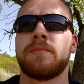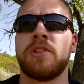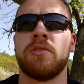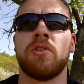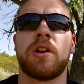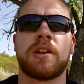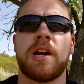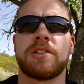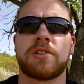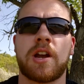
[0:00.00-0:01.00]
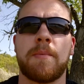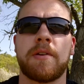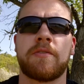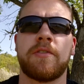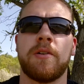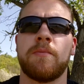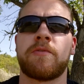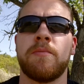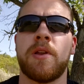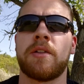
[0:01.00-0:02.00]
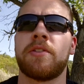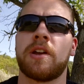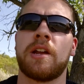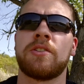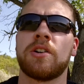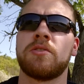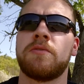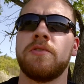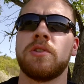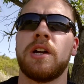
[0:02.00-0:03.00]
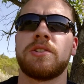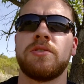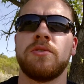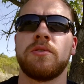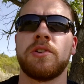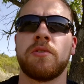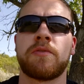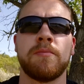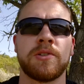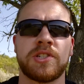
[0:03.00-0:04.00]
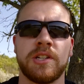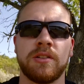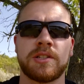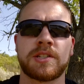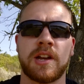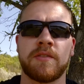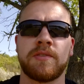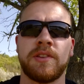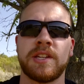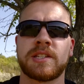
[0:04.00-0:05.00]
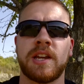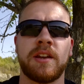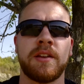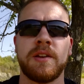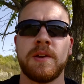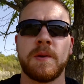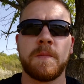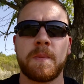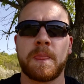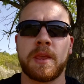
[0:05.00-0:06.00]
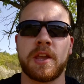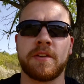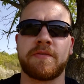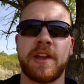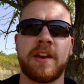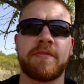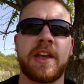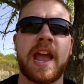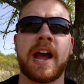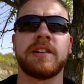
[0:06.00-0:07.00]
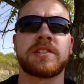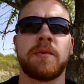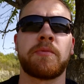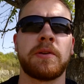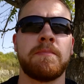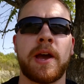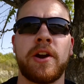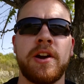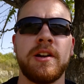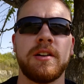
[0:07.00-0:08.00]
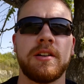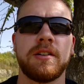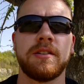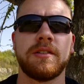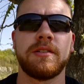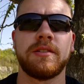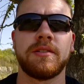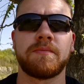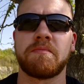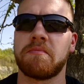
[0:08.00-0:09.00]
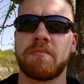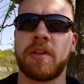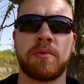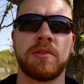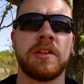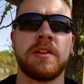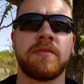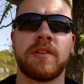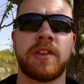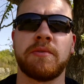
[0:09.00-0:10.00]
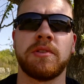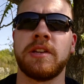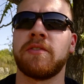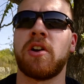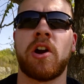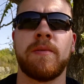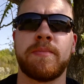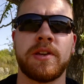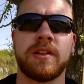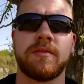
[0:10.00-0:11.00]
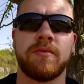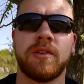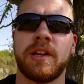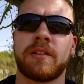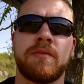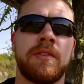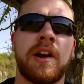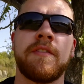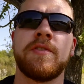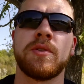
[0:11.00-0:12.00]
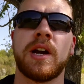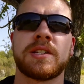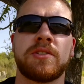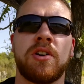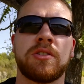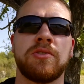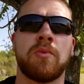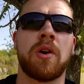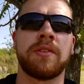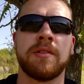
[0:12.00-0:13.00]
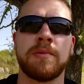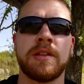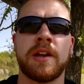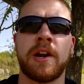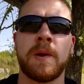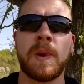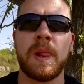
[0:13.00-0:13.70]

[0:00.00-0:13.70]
A lot of guys are coming from nothing. I talked to a few guys who, from Brazil and stuff, and they said if they had something better, they would leave. They would leave in a heartbeat. Like, very few guys I talked to wanted to be there,